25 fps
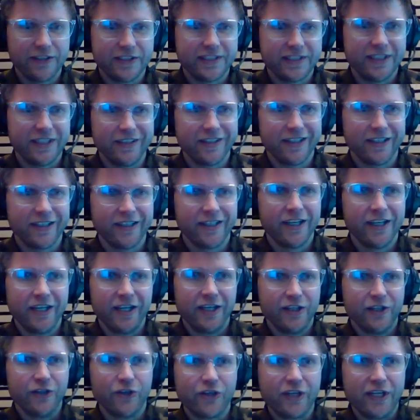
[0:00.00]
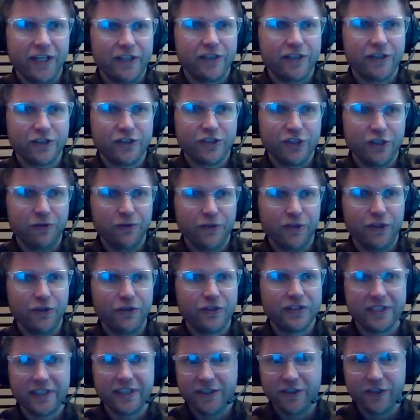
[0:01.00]
It's either looking too
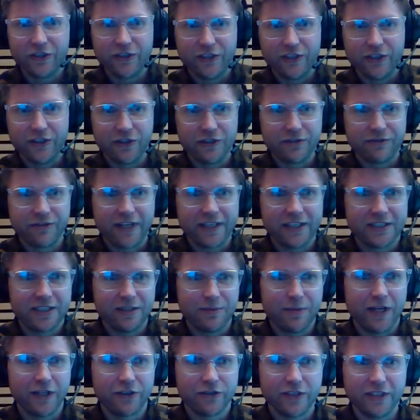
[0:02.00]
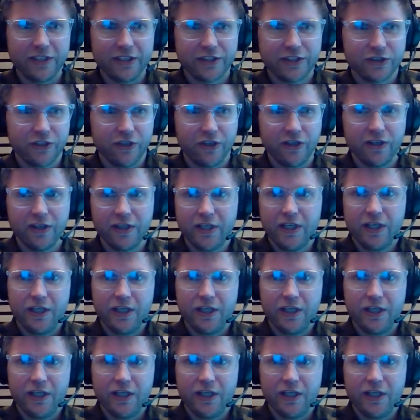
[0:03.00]
loosely and looking at those vanity metrics, or